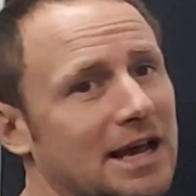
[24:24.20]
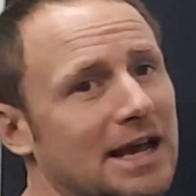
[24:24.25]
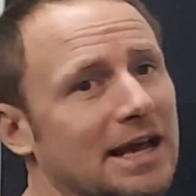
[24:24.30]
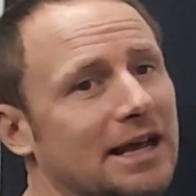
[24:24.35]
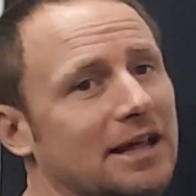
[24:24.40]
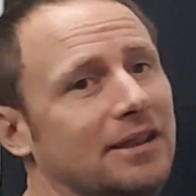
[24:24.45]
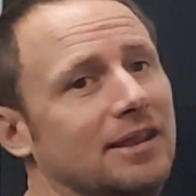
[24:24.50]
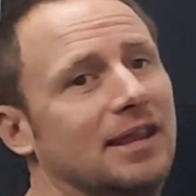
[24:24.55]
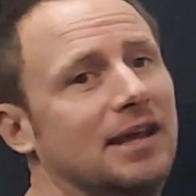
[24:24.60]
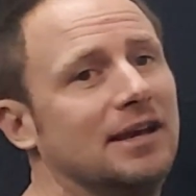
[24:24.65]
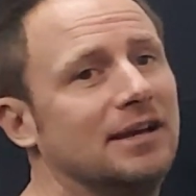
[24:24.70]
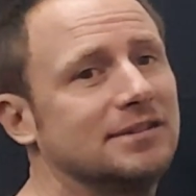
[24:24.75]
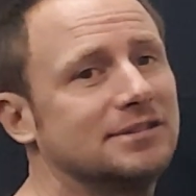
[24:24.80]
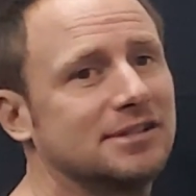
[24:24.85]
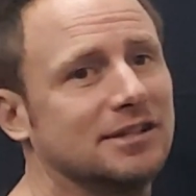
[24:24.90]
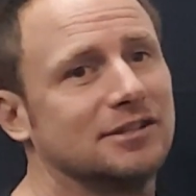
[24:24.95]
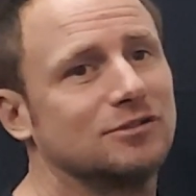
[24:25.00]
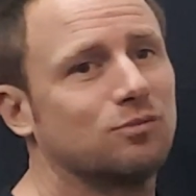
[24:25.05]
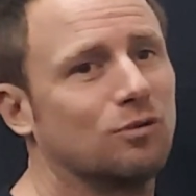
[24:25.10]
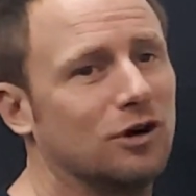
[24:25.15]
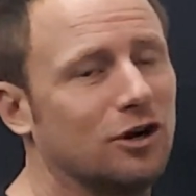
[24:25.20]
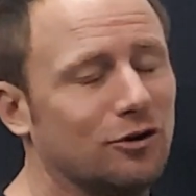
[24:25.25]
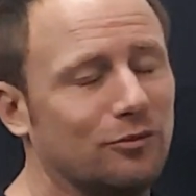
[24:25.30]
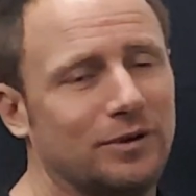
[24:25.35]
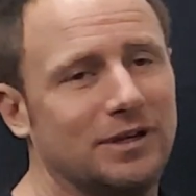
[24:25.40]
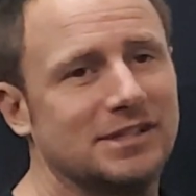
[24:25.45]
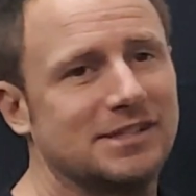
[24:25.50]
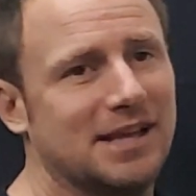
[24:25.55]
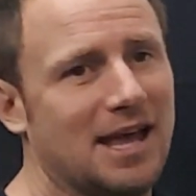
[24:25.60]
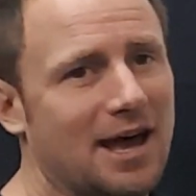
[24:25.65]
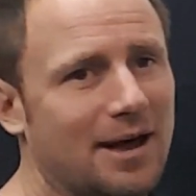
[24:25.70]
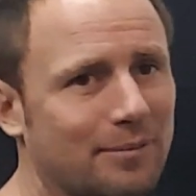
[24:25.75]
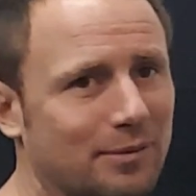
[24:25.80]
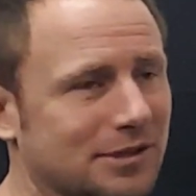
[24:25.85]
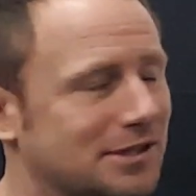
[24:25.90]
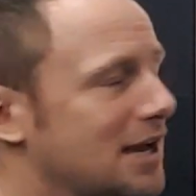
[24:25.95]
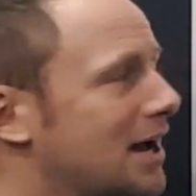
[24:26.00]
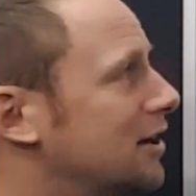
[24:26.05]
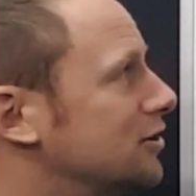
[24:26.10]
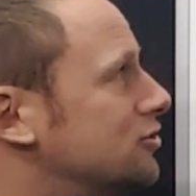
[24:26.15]
And this is where we
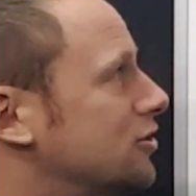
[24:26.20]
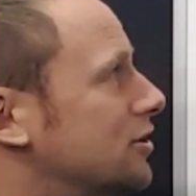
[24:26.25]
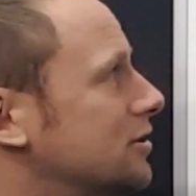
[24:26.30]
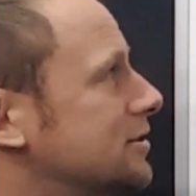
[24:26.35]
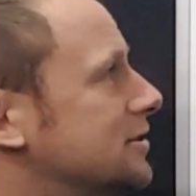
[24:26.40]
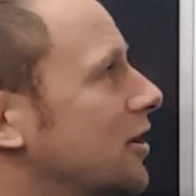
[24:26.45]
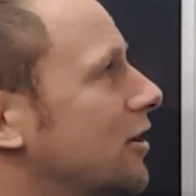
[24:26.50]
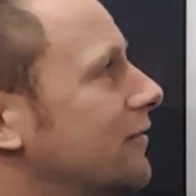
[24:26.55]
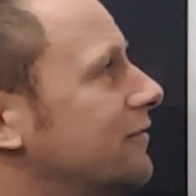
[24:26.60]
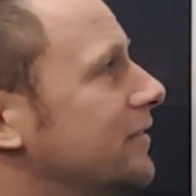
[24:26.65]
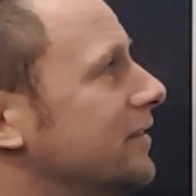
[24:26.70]
sabotage ourselves.